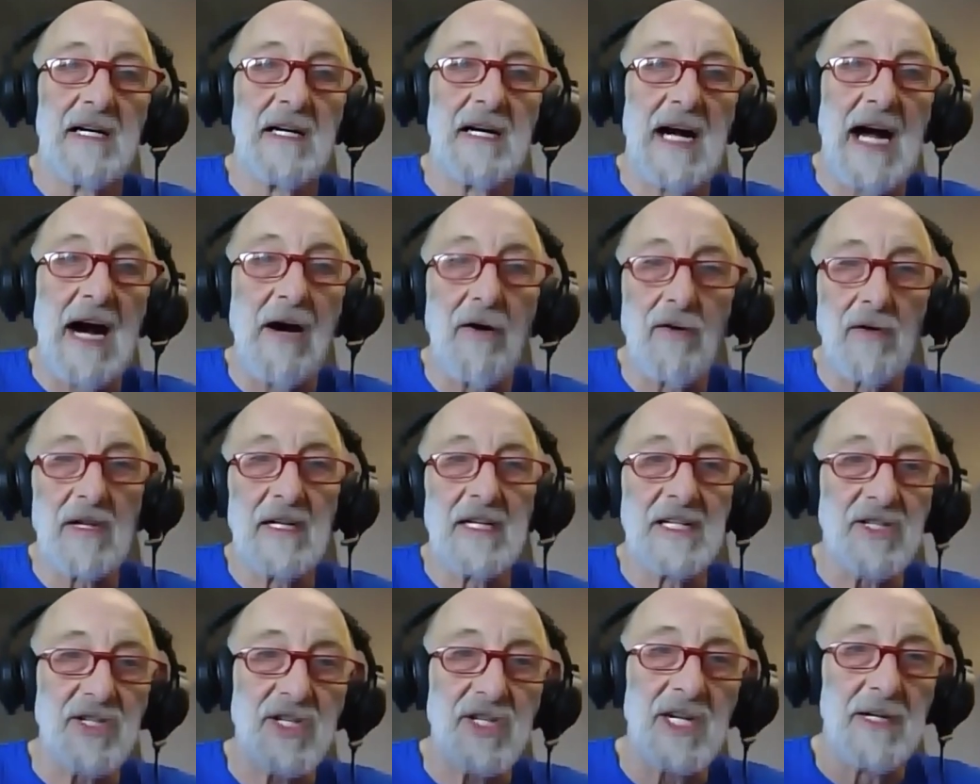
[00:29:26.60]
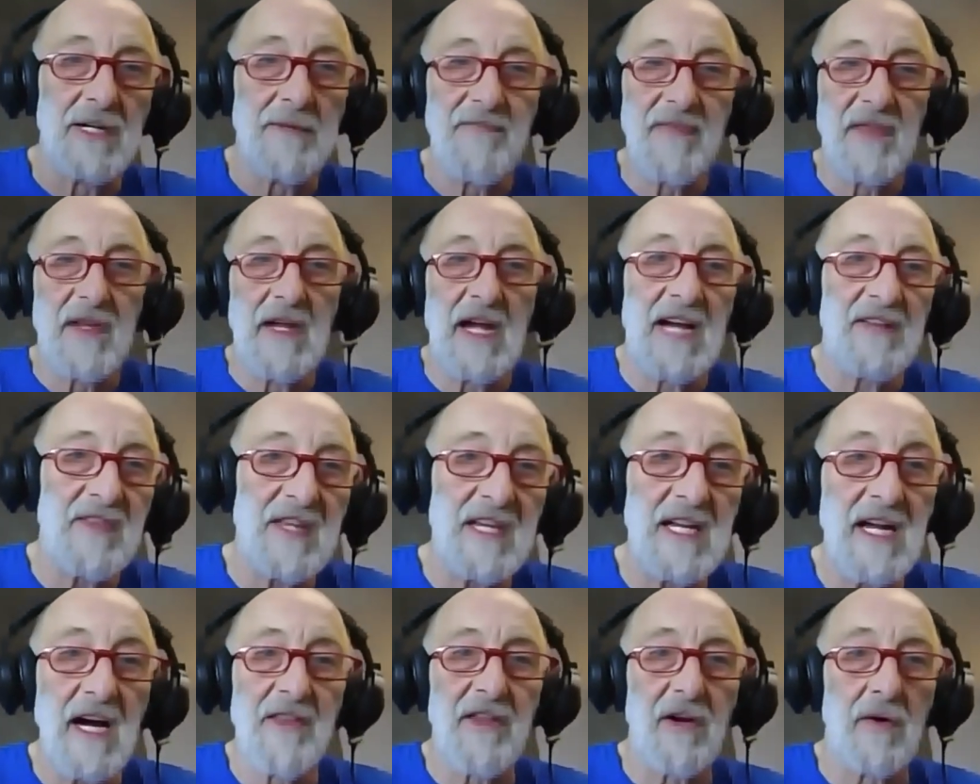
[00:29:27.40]
outlets at
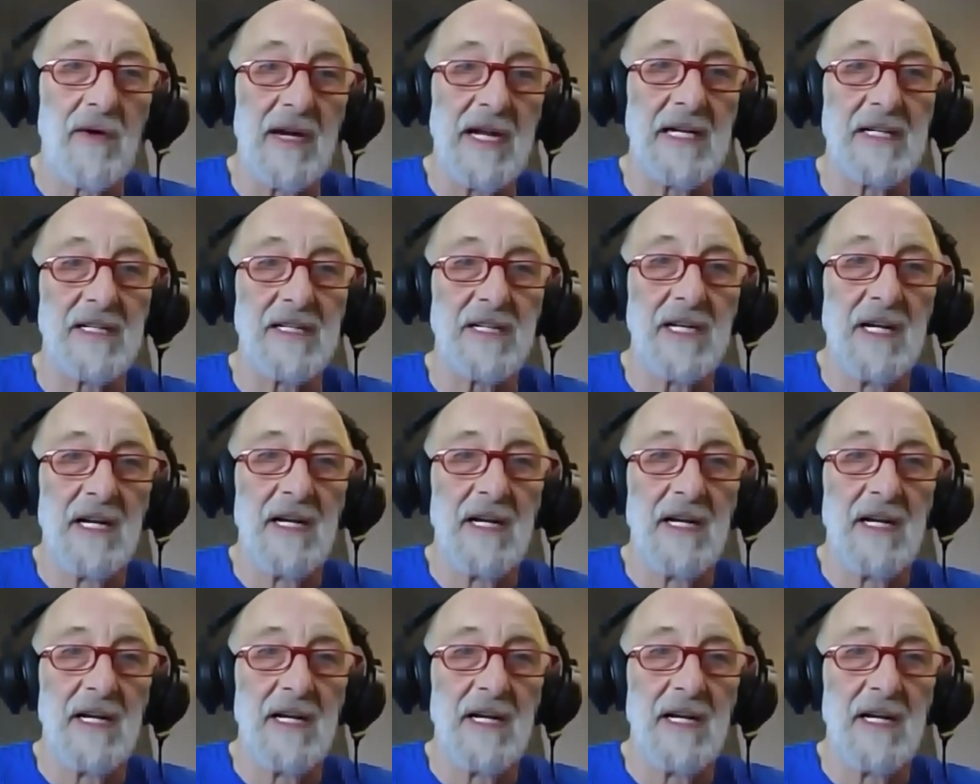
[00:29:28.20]
the other end.